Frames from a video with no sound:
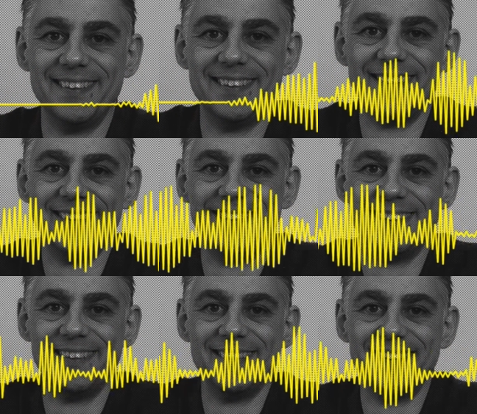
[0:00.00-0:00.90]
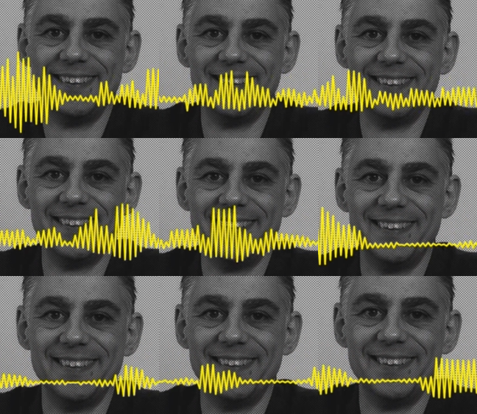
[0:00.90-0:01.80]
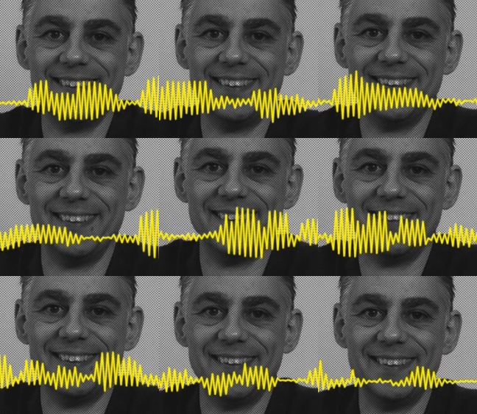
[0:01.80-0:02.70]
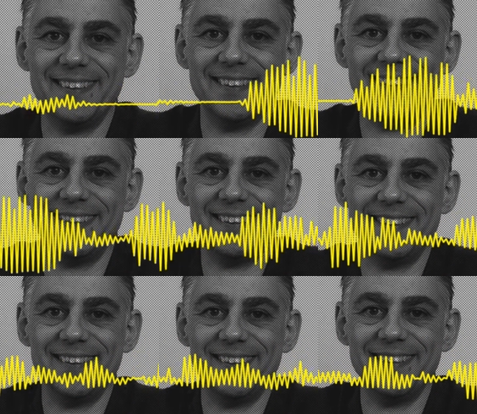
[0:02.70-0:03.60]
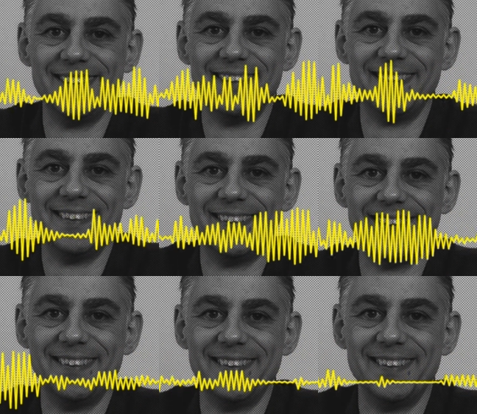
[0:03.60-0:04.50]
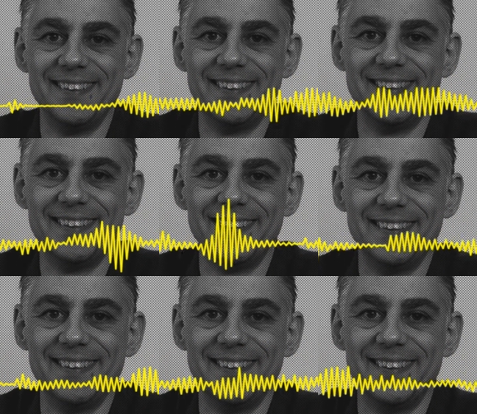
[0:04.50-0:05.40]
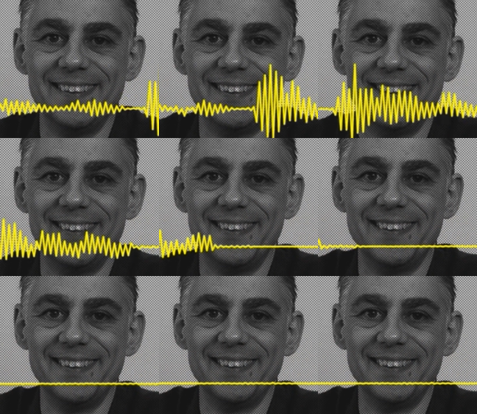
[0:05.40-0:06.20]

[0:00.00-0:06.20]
The other rulebook I'm working on at the moment for Chip Theory Games, Burn Cycle, is going to have in the back of the rulebook, and we're going to reference it at the start.